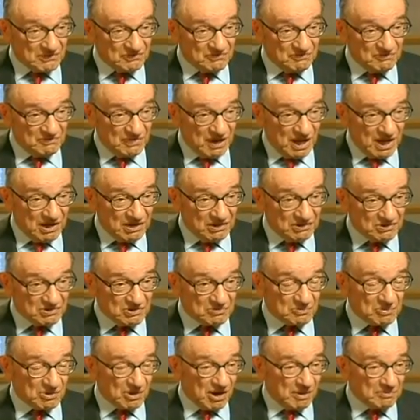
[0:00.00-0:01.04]
we're going to have
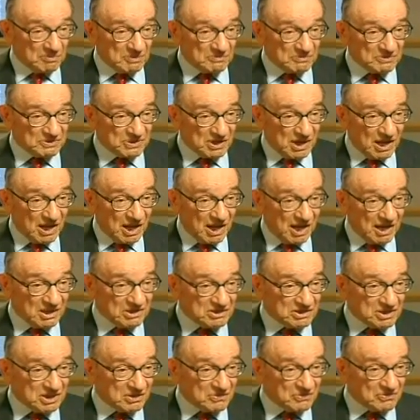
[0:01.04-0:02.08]
major problems.
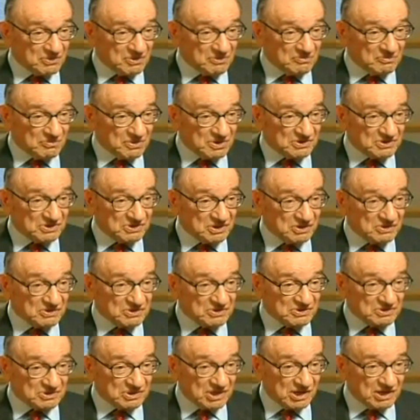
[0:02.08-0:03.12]
I think we
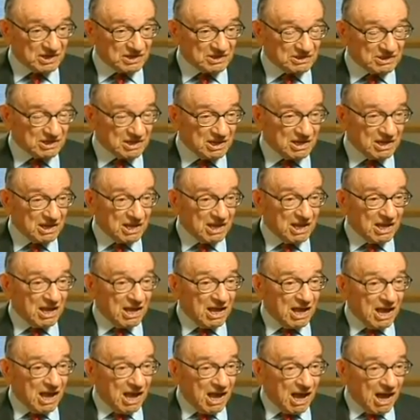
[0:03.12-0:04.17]
misunderstand
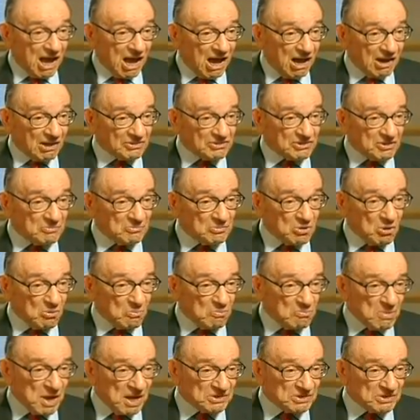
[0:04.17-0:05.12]
the